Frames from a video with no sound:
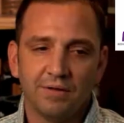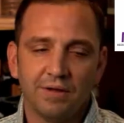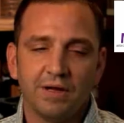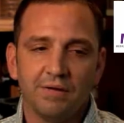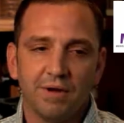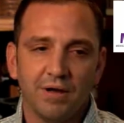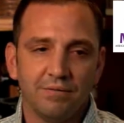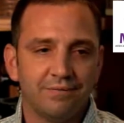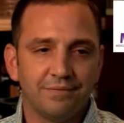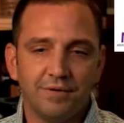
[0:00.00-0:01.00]
They give
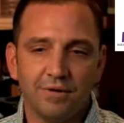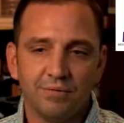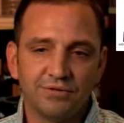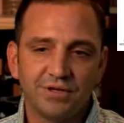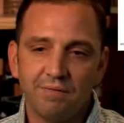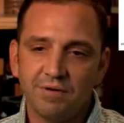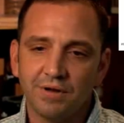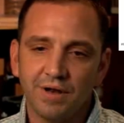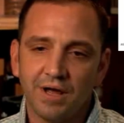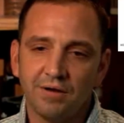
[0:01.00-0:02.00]
out, you know, seven
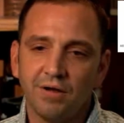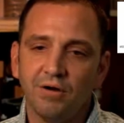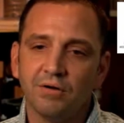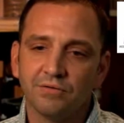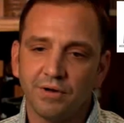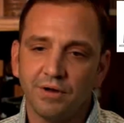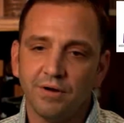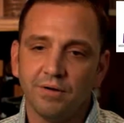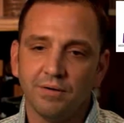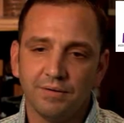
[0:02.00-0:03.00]
to nine dogs a
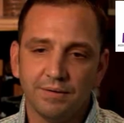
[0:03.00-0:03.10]
year.